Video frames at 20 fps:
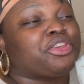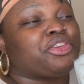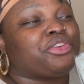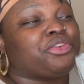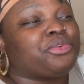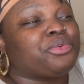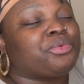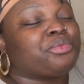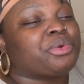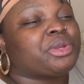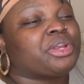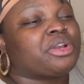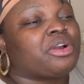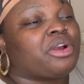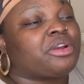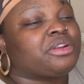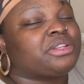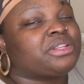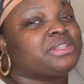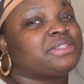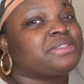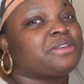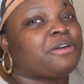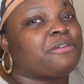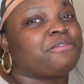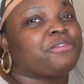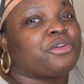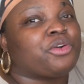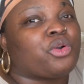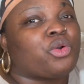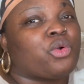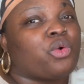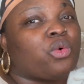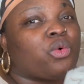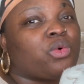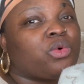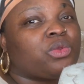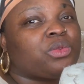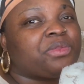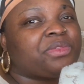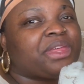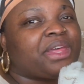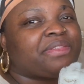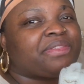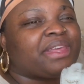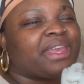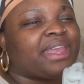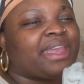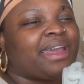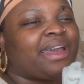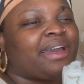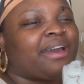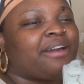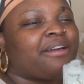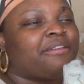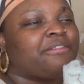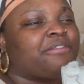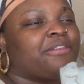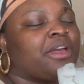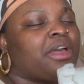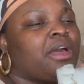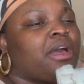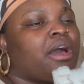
cute regardless of the gold that they have.